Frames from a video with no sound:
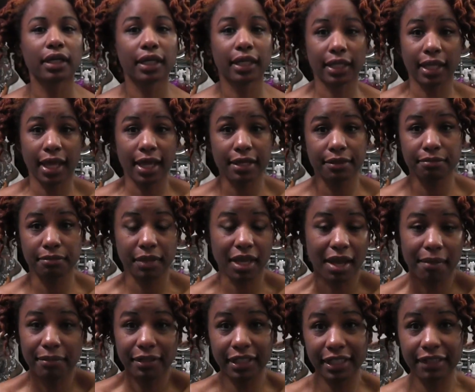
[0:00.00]
and
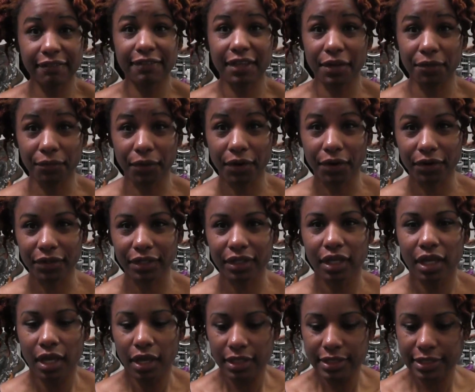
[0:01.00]
I believe they work.
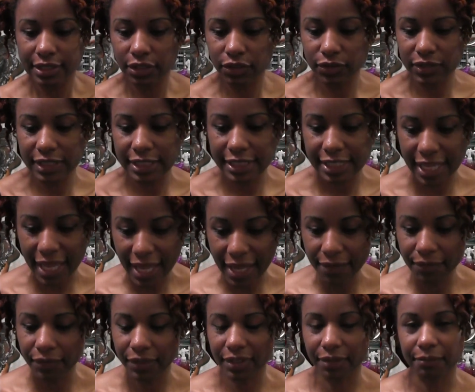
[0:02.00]
So
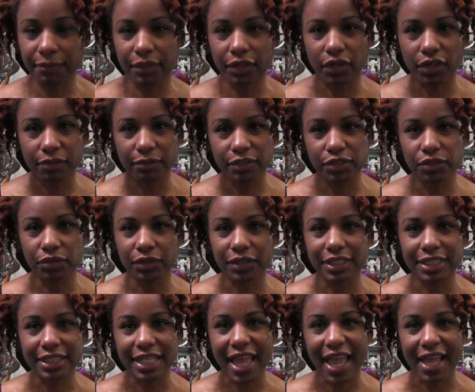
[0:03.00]
today what I'm going to be doing
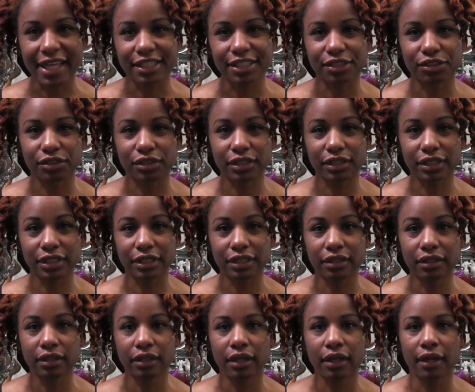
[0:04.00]
is
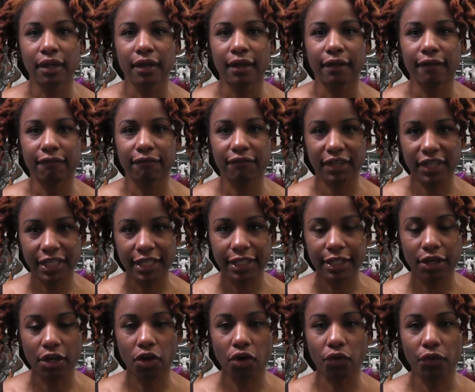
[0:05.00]
actually
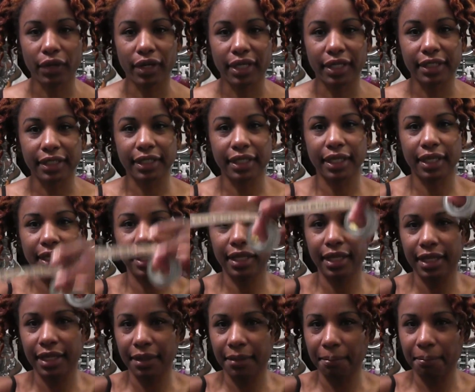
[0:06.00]
videoing,
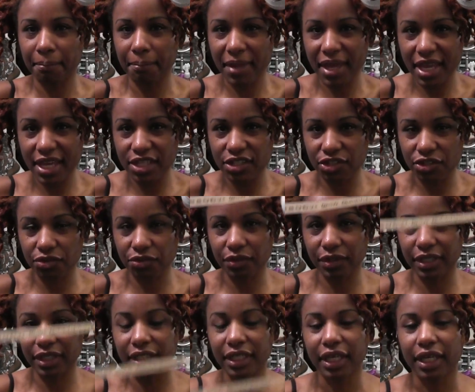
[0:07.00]

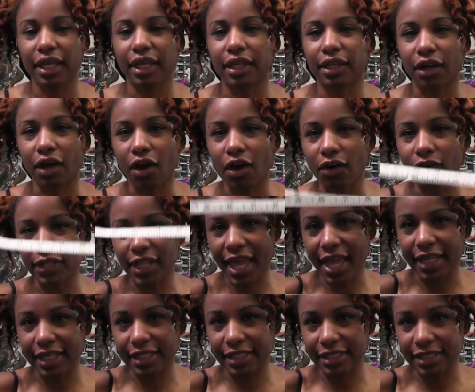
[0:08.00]
measuring, and all
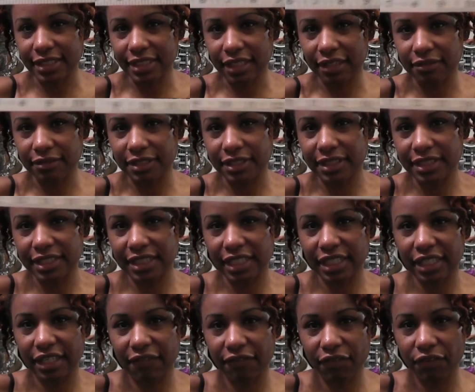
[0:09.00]
that good stuff to
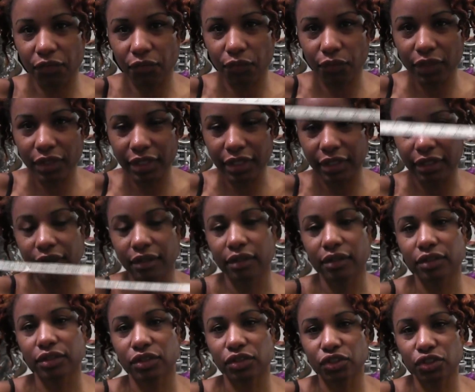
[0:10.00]
see if it really,
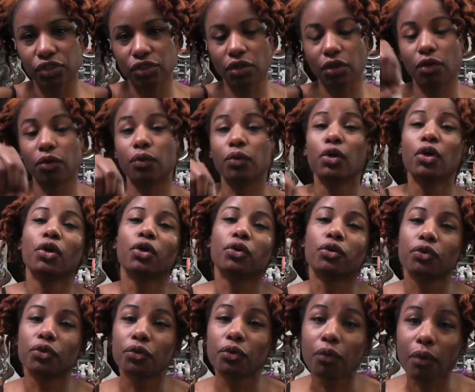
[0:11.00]
to show
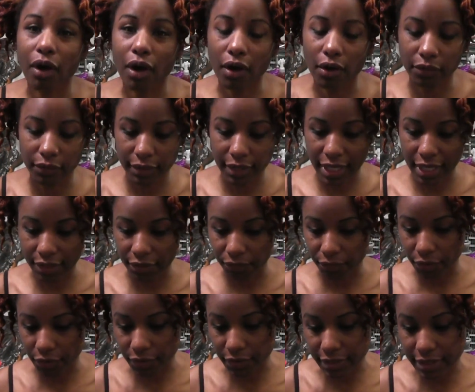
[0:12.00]
you all that it
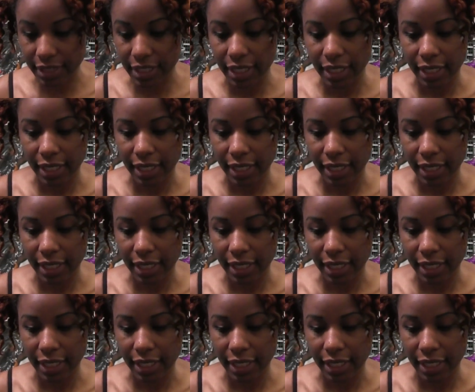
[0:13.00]
works.